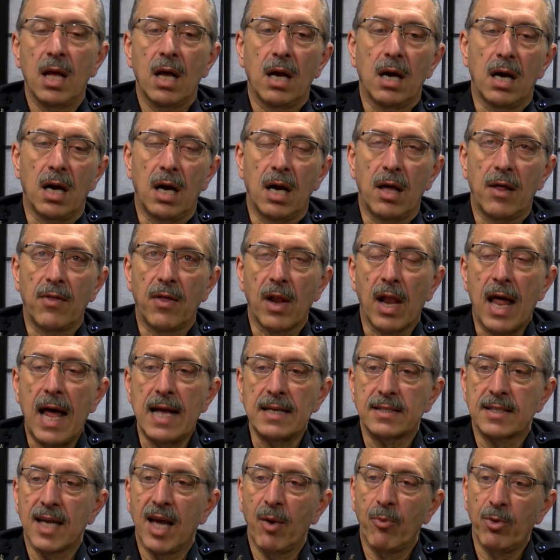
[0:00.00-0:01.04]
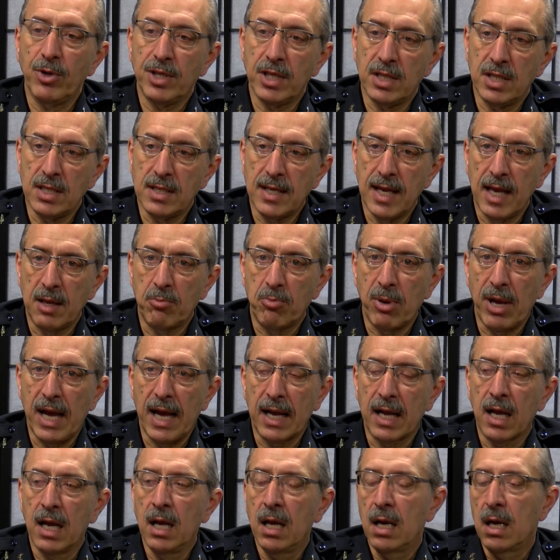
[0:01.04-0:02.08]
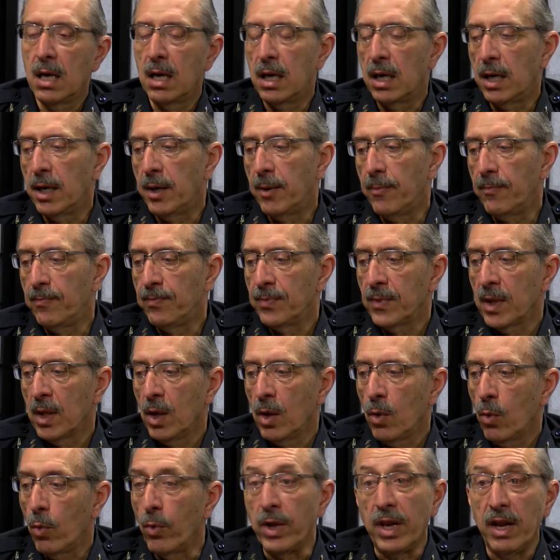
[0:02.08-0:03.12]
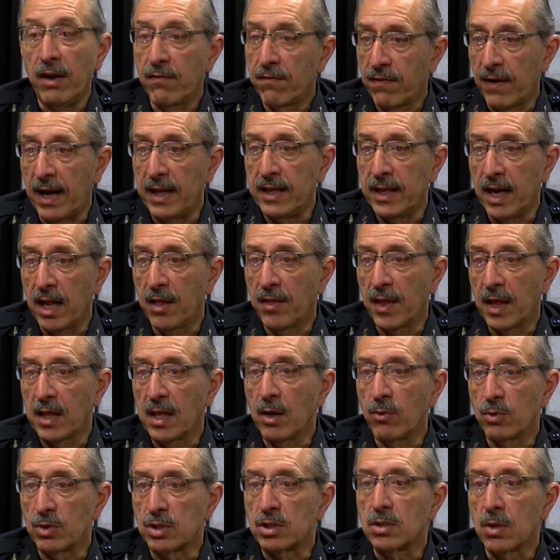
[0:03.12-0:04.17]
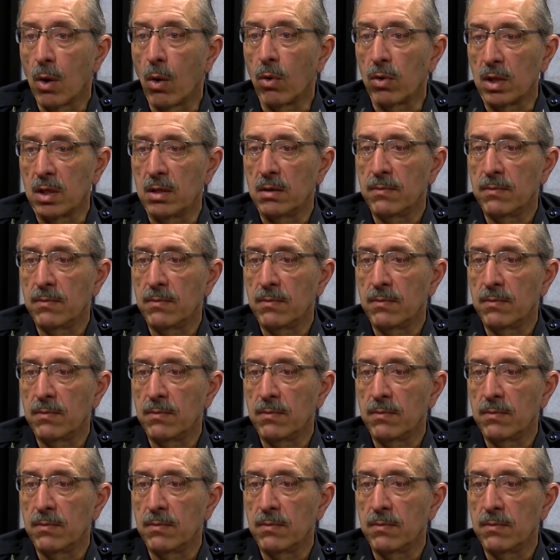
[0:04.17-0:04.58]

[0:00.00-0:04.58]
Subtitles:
The last time we did the take back, we didn't find anything that was stolen.